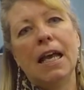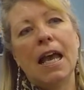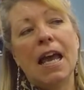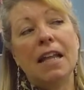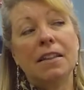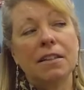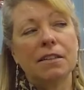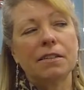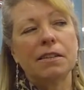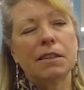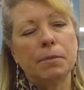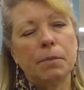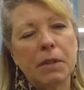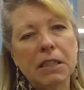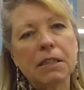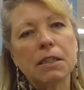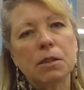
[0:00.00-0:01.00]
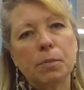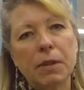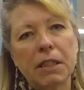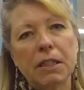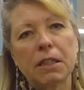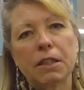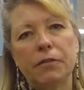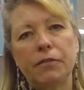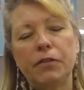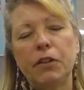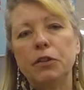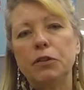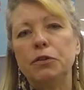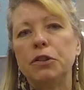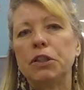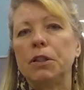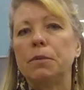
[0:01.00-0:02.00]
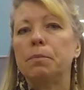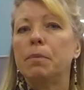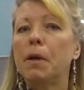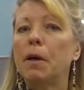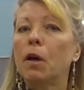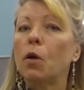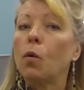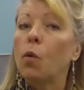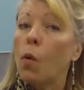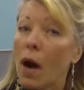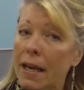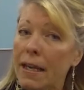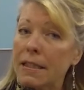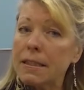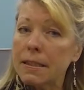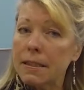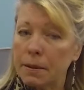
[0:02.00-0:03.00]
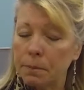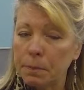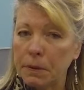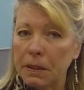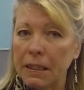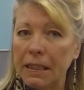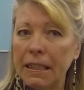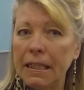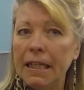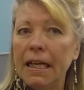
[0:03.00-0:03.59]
and there can be a little bit of confusion, but quite simply,